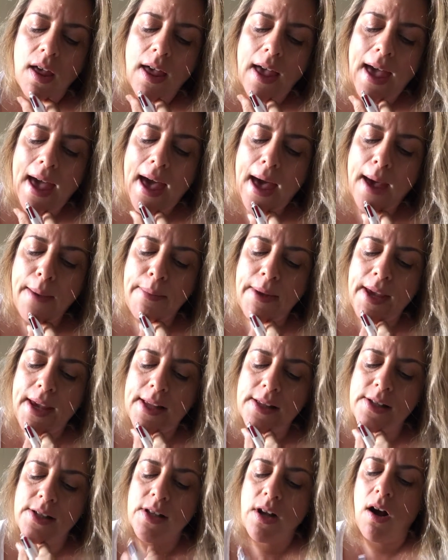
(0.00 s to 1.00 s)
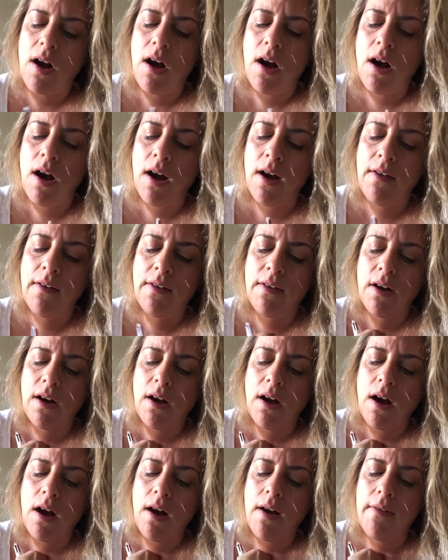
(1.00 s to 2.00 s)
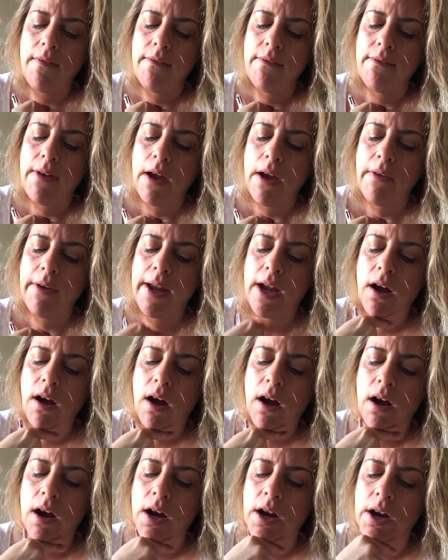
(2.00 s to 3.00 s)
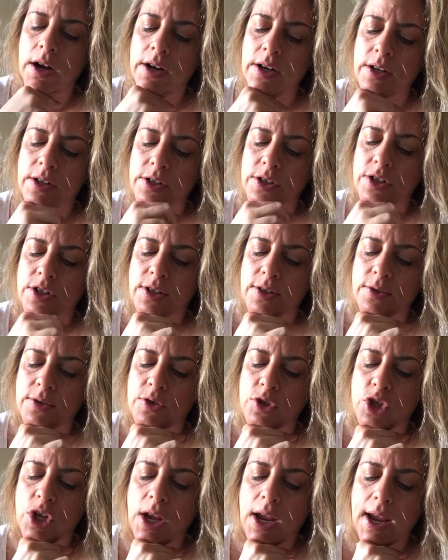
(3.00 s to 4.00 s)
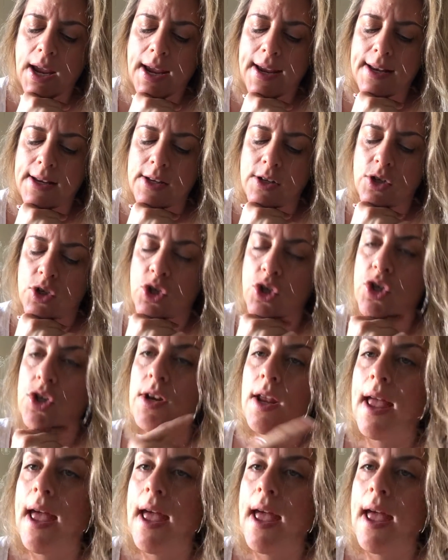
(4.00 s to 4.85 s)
Habits are very hard to change.